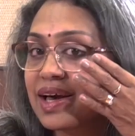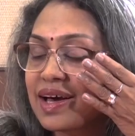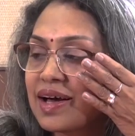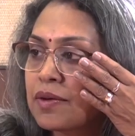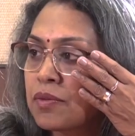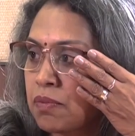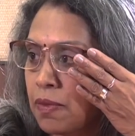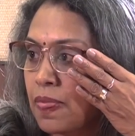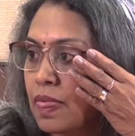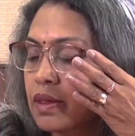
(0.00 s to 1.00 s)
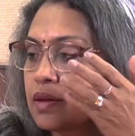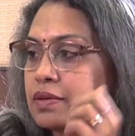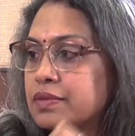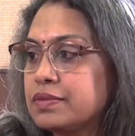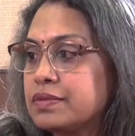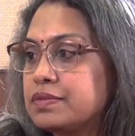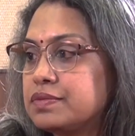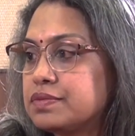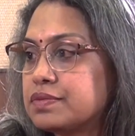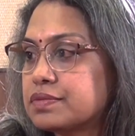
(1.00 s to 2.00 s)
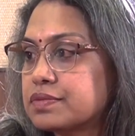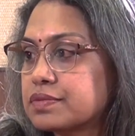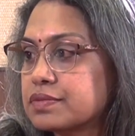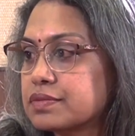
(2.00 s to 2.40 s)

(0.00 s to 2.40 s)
because the emphasis is in the